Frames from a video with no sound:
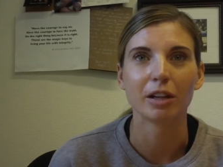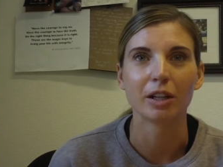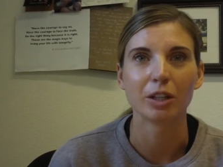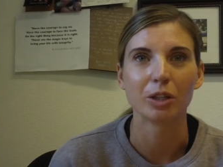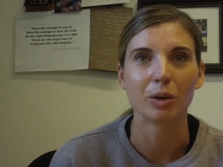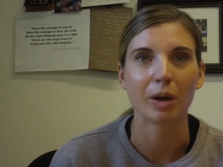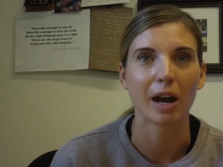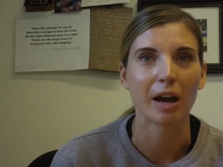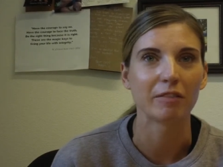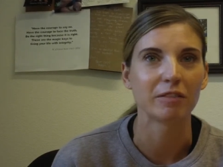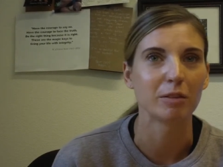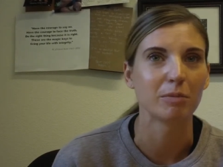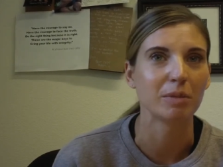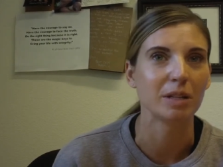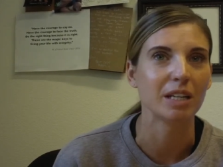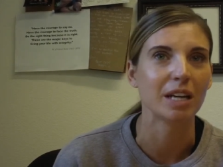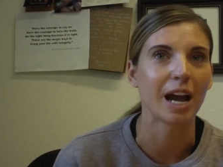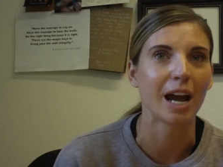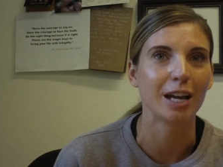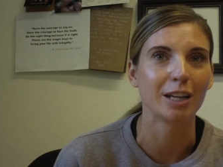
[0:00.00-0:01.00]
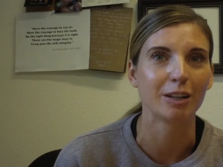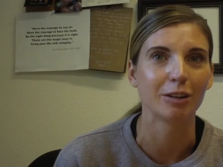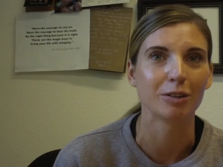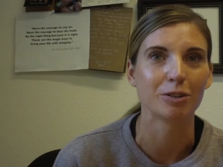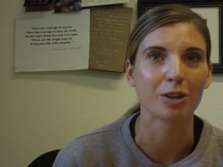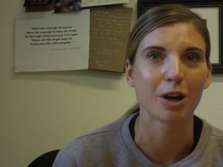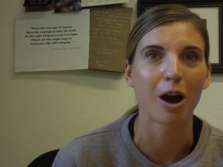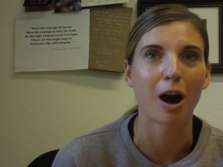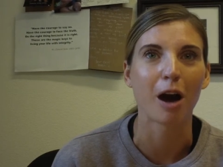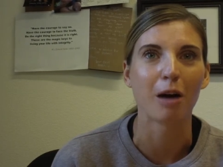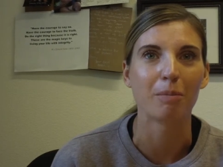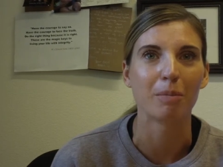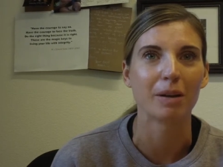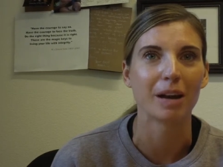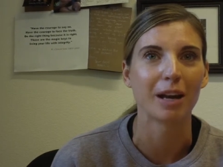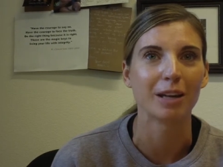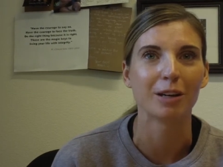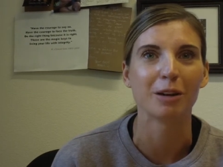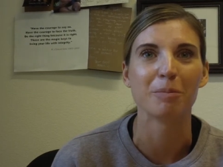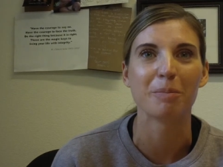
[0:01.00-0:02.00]
and you have to be at your top and
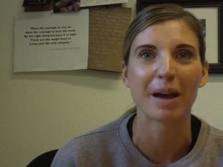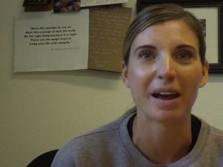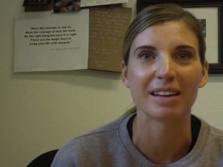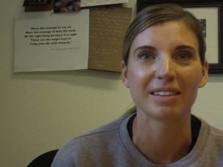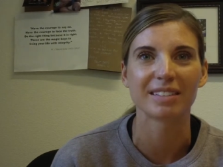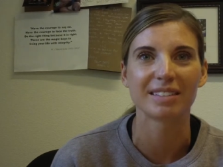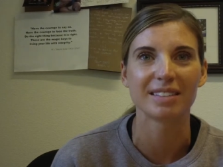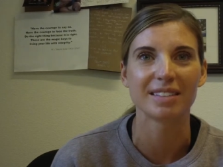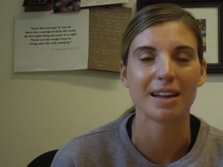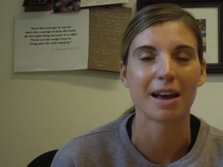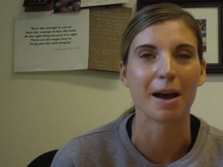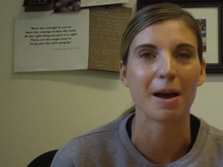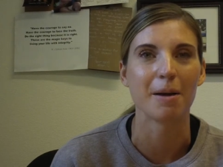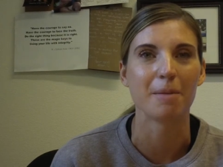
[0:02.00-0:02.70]
at your best